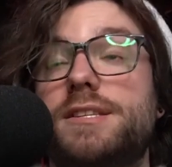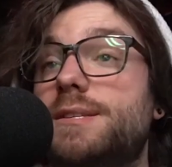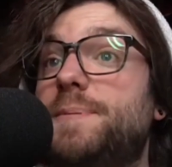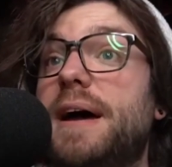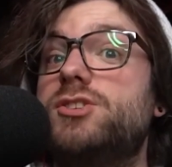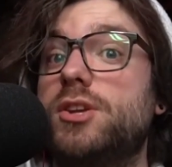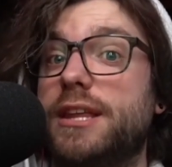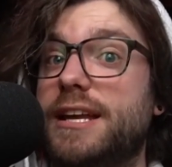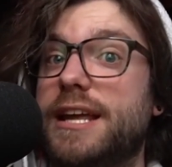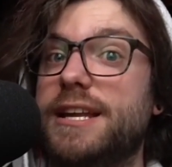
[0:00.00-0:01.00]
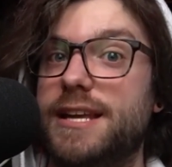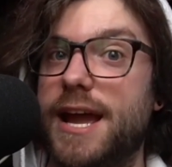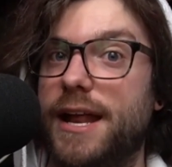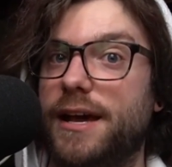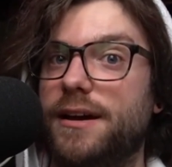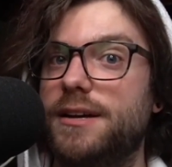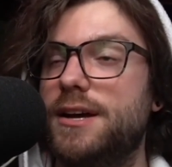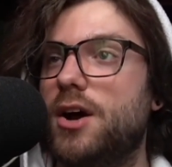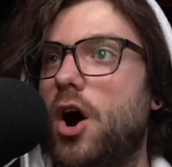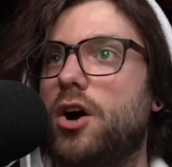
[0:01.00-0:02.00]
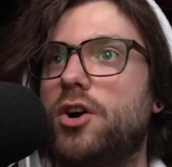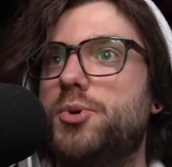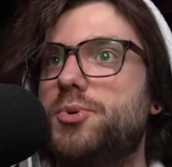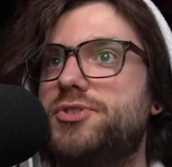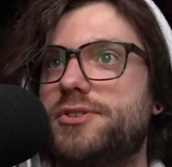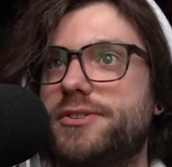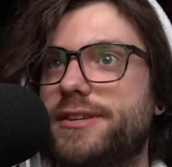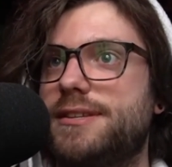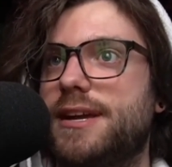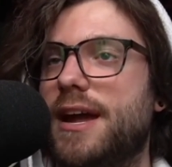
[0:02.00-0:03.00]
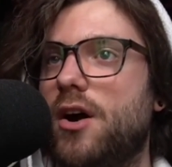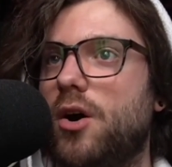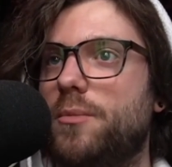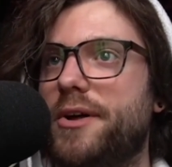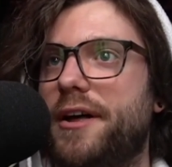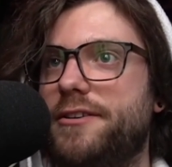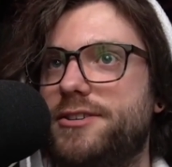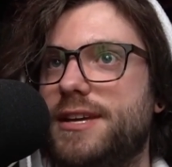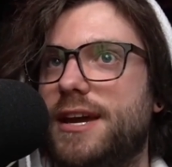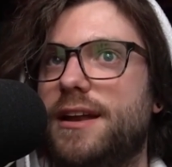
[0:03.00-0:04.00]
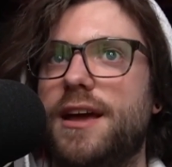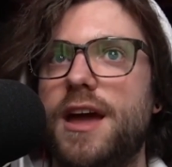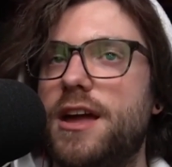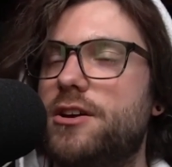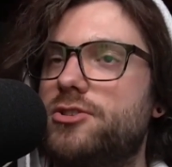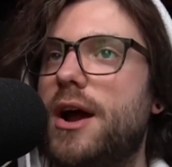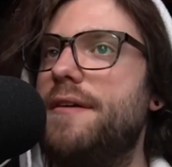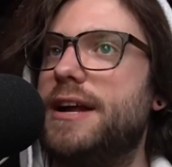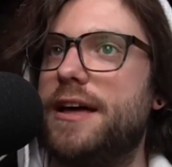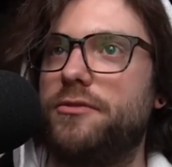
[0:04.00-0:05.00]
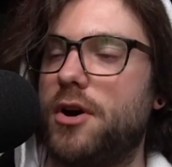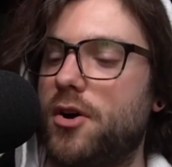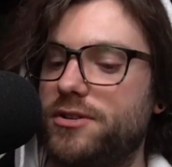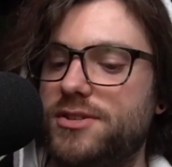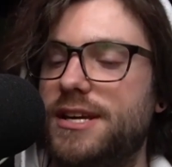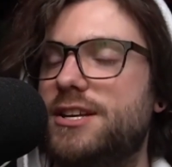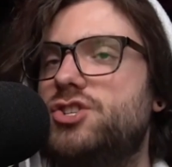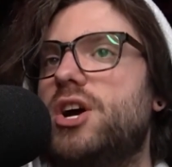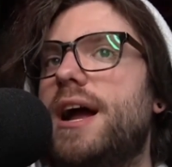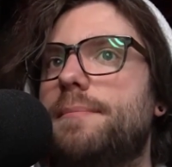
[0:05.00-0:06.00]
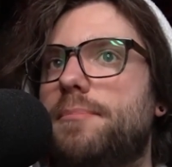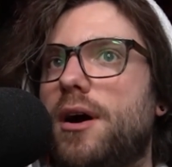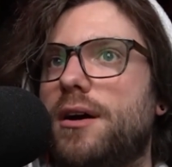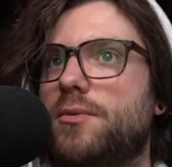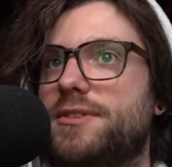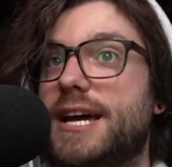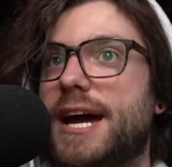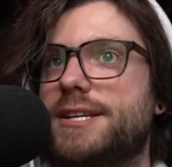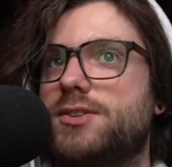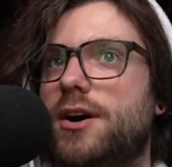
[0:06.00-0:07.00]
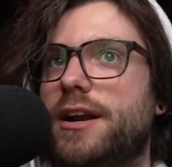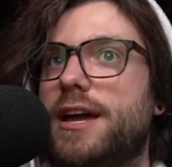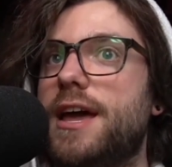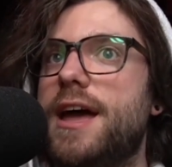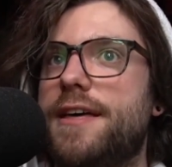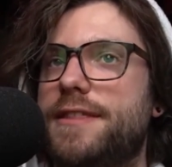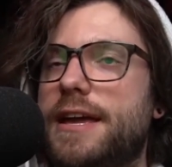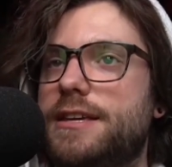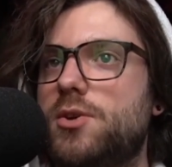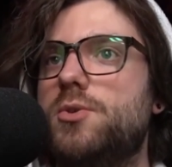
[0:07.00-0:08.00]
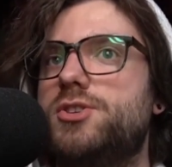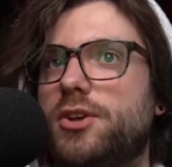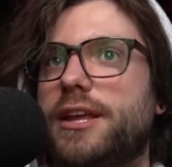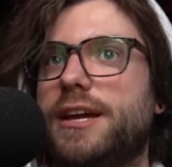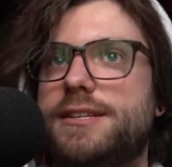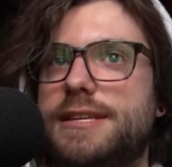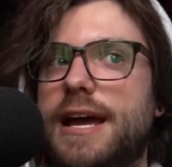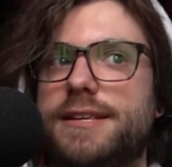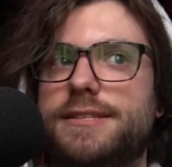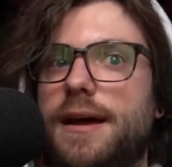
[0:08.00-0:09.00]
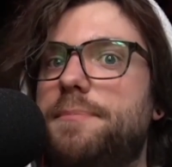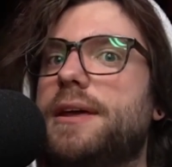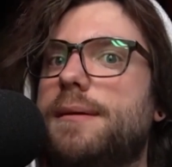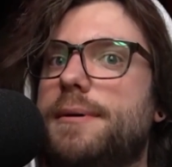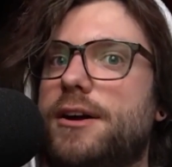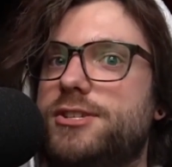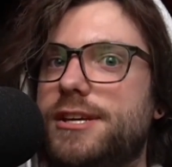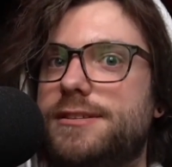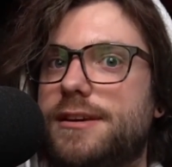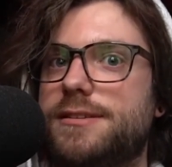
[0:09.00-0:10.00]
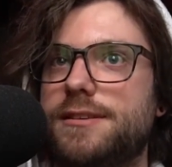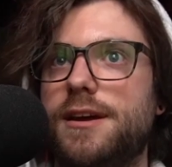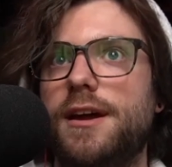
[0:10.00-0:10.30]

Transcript: especially in Indiana, our Hoosiers listening at home will understand. You're driving down the road, you see a giant barn with text on it that usually says something about Jesus.